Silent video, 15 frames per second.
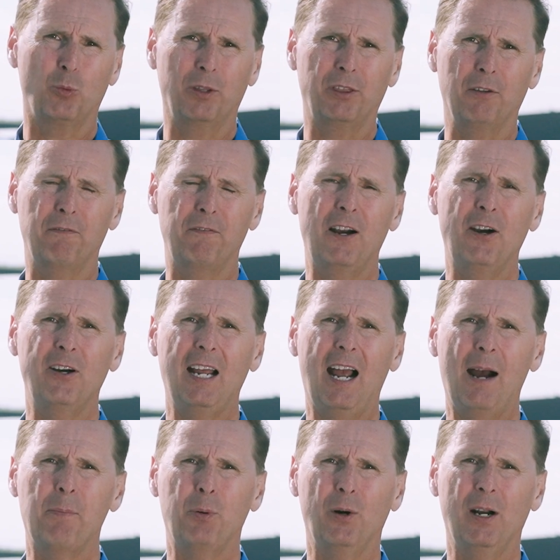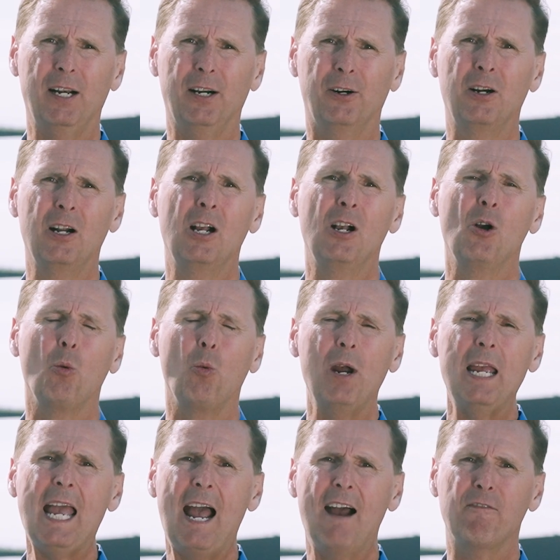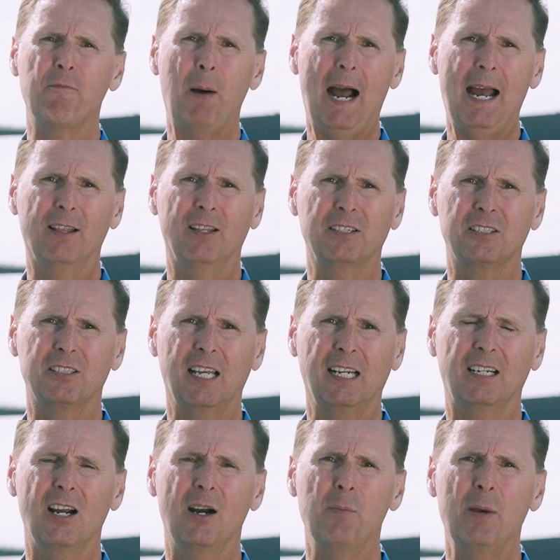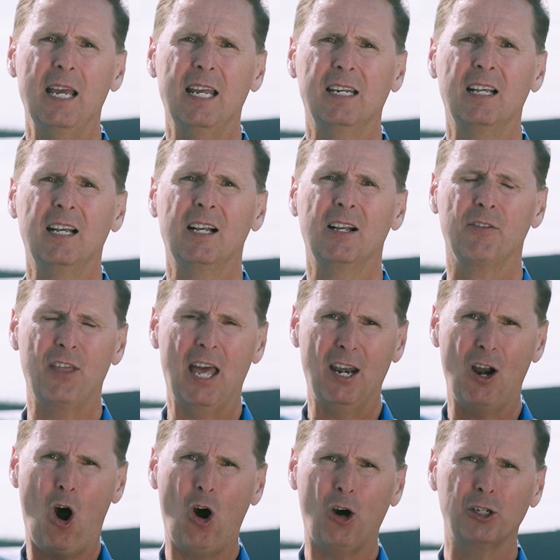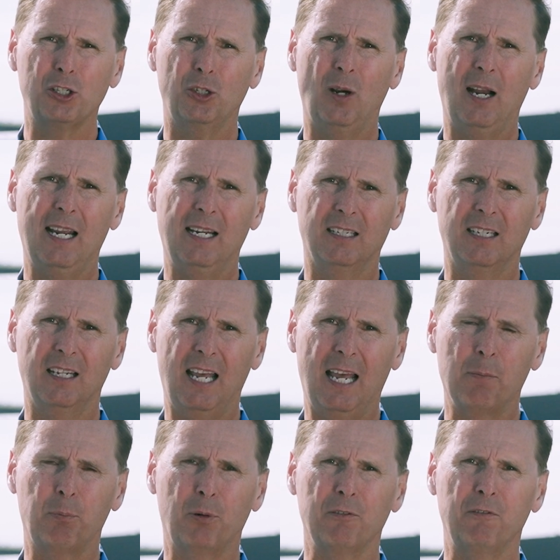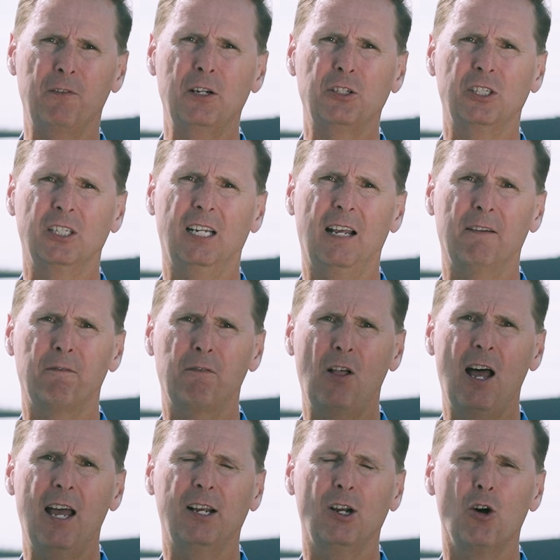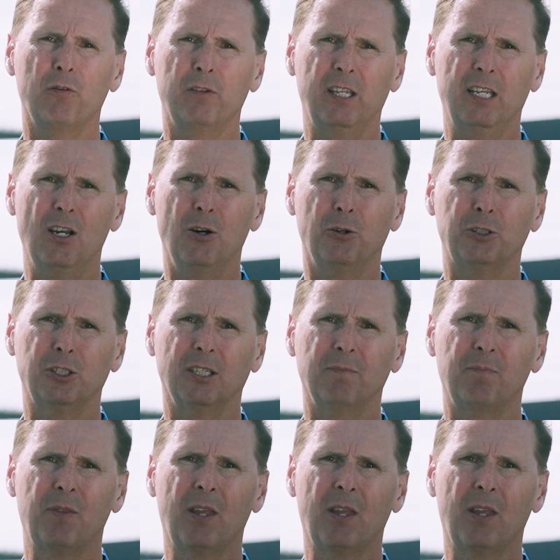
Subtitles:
with the ferry operator, we have pilots that come in that are trained and proficient at flying over the ocean.